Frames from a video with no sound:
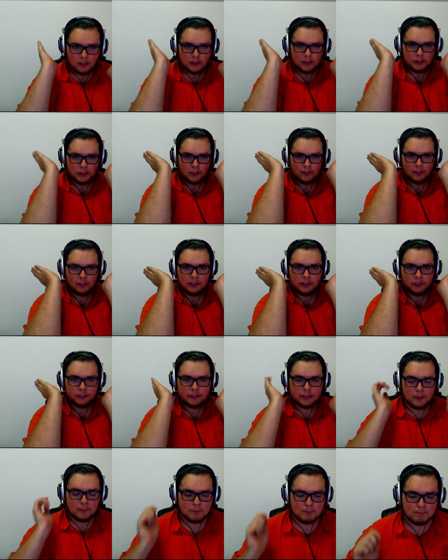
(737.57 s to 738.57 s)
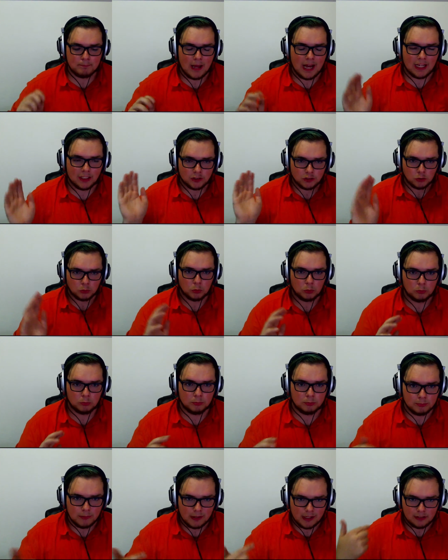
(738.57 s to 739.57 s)
So they're tilted back
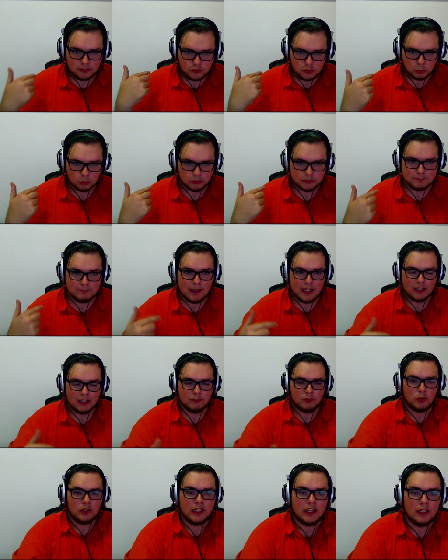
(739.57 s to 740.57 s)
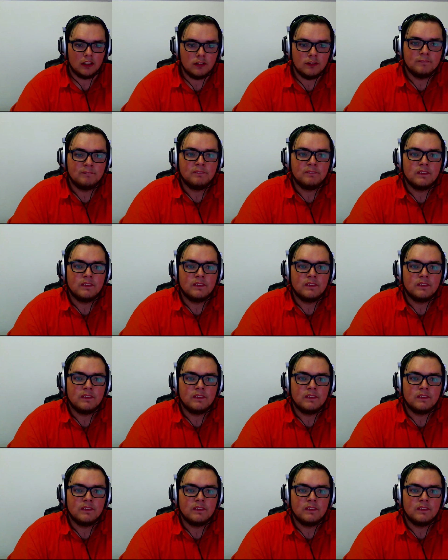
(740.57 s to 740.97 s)
towards the back of your head,